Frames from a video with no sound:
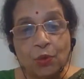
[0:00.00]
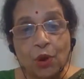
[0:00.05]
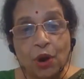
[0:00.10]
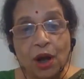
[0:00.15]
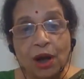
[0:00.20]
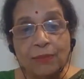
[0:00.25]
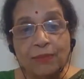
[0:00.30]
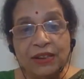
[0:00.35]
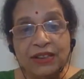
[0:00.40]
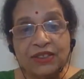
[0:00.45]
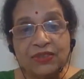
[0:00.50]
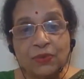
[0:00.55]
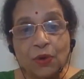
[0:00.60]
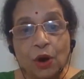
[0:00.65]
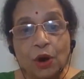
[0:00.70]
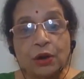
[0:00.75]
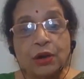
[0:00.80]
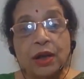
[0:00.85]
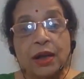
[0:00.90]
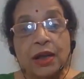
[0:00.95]
Moha means
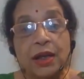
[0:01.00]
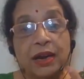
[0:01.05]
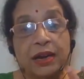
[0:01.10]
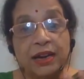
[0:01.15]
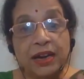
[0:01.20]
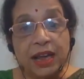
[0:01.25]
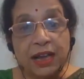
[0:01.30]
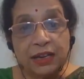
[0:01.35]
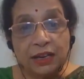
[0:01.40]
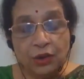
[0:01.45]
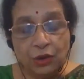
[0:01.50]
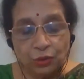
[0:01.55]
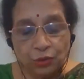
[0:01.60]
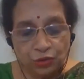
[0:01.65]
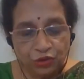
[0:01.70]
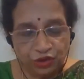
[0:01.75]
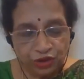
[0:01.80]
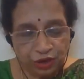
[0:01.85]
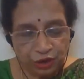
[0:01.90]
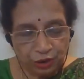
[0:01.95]
what?
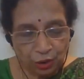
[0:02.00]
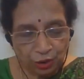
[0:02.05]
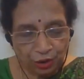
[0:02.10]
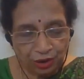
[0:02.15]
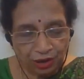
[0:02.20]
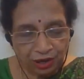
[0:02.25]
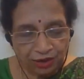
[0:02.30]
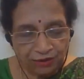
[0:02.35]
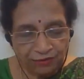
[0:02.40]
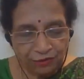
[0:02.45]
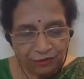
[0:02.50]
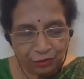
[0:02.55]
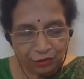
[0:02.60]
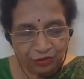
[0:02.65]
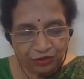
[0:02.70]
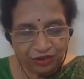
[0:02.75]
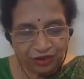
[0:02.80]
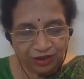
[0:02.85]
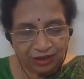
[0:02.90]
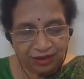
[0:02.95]
Delusion or
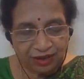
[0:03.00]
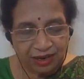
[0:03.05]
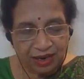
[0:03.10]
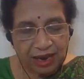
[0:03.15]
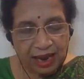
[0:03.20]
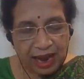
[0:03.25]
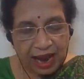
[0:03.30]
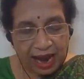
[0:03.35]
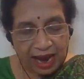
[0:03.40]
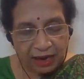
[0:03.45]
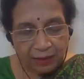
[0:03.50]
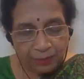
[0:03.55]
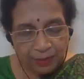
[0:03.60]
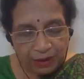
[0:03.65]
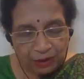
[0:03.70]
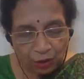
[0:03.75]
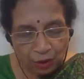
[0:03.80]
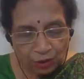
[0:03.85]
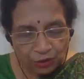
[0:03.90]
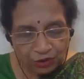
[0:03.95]
confusion. And
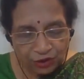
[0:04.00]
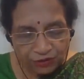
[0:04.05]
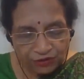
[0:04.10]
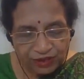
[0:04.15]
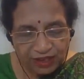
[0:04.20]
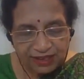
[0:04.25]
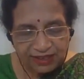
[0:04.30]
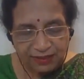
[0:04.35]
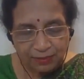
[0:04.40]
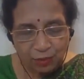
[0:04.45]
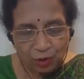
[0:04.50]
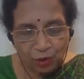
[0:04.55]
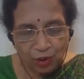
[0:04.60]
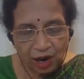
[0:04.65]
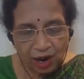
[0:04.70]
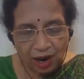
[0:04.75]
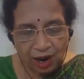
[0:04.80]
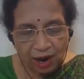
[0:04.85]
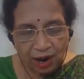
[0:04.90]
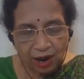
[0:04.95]
because of this
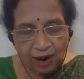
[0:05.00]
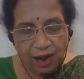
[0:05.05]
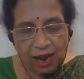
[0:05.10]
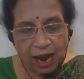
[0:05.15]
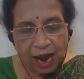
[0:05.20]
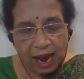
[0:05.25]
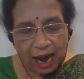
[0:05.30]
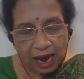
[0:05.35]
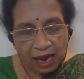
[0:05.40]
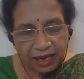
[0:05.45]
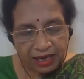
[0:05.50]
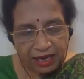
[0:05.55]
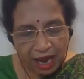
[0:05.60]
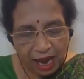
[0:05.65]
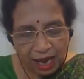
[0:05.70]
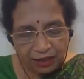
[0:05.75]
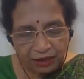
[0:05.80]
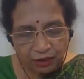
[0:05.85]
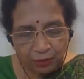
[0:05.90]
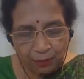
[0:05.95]
moha,
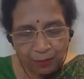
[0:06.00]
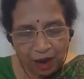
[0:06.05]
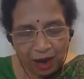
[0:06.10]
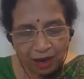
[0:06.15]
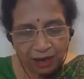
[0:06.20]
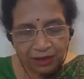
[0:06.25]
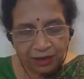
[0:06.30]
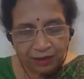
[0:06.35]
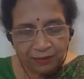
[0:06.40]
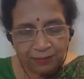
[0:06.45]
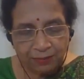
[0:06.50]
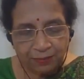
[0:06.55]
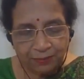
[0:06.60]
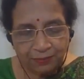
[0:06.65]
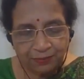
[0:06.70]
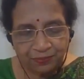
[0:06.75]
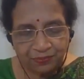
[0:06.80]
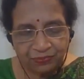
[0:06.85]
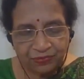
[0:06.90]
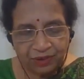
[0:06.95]

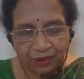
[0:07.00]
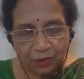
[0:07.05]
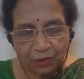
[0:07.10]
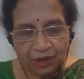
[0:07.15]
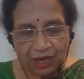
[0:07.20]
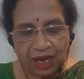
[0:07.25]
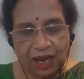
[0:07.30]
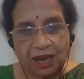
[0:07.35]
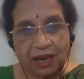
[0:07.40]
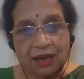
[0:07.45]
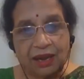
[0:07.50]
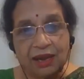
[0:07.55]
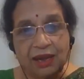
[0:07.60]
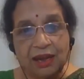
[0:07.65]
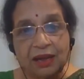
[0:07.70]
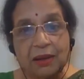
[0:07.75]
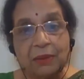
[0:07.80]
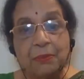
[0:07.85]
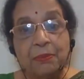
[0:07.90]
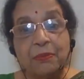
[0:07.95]
anatmanam, okay?
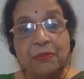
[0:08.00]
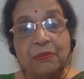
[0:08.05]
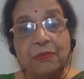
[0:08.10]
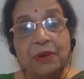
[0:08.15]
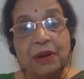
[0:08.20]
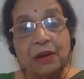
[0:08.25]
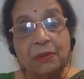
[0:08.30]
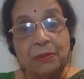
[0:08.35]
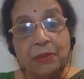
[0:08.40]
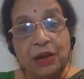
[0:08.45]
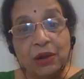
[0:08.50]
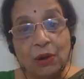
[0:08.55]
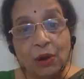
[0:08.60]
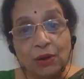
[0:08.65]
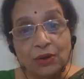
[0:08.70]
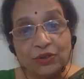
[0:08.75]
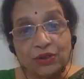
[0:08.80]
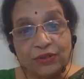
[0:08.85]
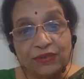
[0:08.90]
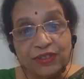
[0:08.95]

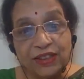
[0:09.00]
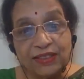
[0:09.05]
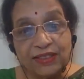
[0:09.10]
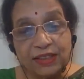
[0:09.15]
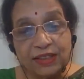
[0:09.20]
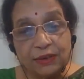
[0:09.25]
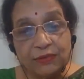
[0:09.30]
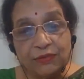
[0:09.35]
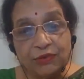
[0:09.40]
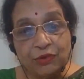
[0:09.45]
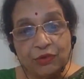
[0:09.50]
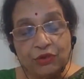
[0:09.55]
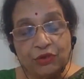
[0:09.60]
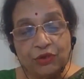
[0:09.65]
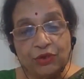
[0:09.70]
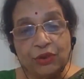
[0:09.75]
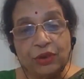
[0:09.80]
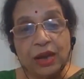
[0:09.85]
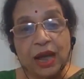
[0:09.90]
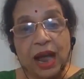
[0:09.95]
Because of this
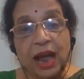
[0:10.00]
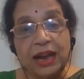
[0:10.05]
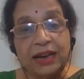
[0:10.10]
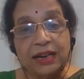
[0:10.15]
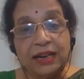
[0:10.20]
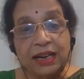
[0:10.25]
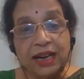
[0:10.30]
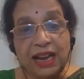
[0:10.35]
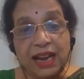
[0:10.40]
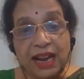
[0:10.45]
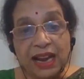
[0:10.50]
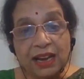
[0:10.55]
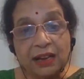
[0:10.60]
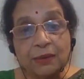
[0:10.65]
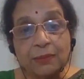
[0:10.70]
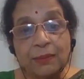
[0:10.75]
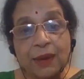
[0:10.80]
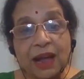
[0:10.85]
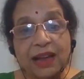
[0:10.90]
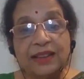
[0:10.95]
confusion, I
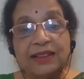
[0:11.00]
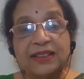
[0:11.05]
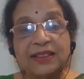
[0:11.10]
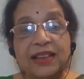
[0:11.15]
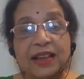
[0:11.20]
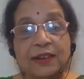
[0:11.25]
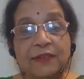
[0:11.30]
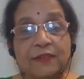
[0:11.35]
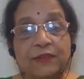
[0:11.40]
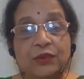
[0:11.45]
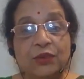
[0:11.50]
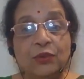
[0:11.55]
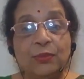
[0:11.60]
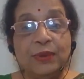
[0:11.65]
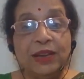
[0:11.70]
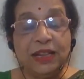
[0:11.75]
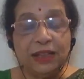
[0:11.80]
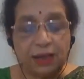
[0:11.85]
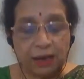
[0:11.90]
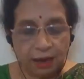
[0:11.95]
take myself to
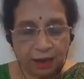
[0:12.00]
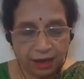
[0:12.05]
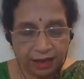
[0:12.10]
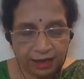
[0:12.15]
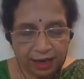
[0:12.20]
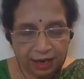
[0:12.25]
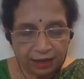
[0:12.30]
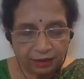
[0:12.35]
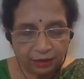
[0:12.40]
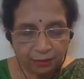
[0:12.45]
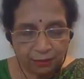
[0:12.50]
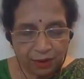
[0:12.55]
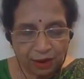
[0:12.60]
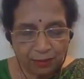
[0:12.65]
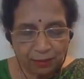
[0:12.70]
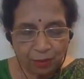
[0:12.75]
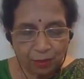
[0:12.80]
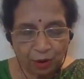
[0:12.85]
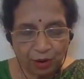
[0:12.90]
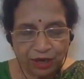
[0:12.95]
be the
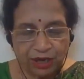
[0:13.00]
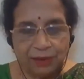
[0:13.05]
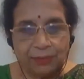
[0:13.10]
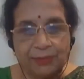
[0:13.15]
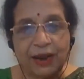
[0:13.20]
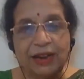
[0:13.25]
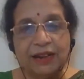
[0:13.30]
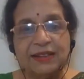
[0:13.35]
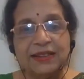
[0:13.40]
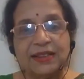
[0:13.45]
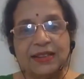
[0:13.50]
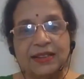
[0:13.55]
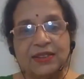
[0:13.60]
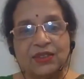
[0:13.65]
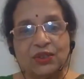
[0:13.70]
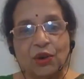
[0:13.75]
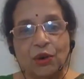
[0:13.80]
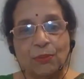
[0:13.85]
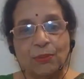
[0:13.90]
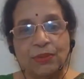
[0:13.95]
anatma, body, mind,
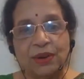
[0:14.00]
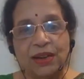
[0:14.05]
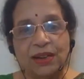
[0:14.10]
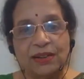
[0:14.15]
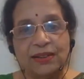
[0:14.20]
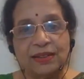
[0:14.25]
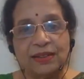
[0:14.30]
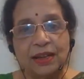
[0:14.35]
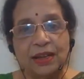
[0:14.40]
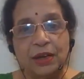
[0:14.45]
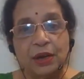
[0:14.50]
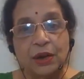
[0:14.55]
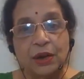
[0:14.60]
sense complex.